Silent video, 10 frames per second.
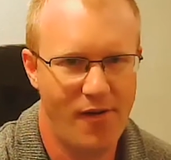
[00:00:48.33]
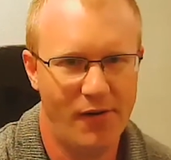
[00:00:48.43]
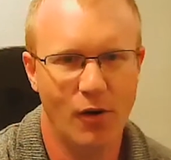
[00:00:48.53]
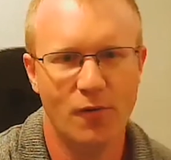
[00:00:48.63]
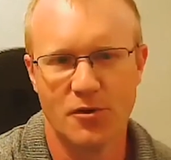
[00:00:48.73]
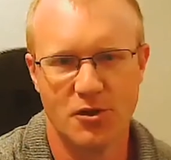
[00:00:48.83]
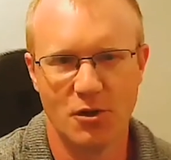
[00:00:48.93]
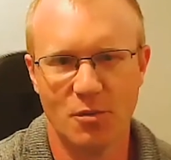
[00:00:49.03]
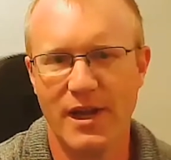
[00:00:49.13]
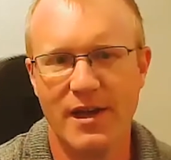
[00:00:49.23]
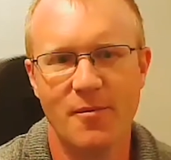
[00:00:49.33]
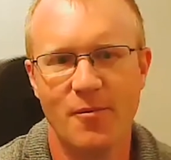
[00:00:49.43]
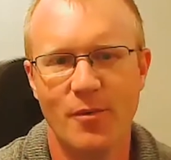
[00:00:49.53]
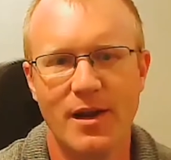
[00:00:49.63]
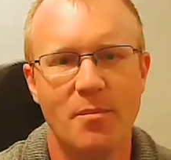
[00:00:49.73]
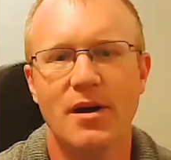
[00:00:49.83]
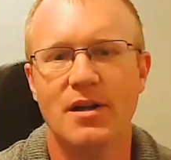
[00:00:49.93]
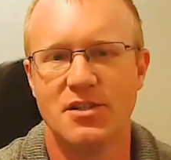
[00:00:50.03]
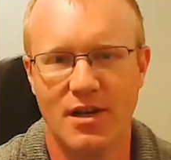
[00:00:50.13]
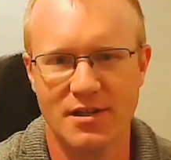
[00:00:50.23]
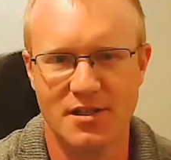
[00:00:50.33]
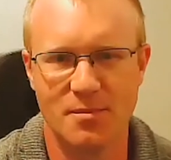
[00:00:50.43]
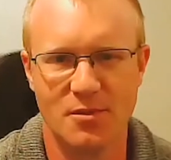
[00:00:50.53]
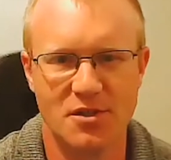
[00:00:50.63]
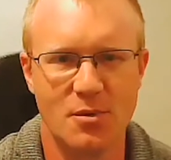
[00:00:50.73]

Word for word: Oh, for sure. We had a bunch of customers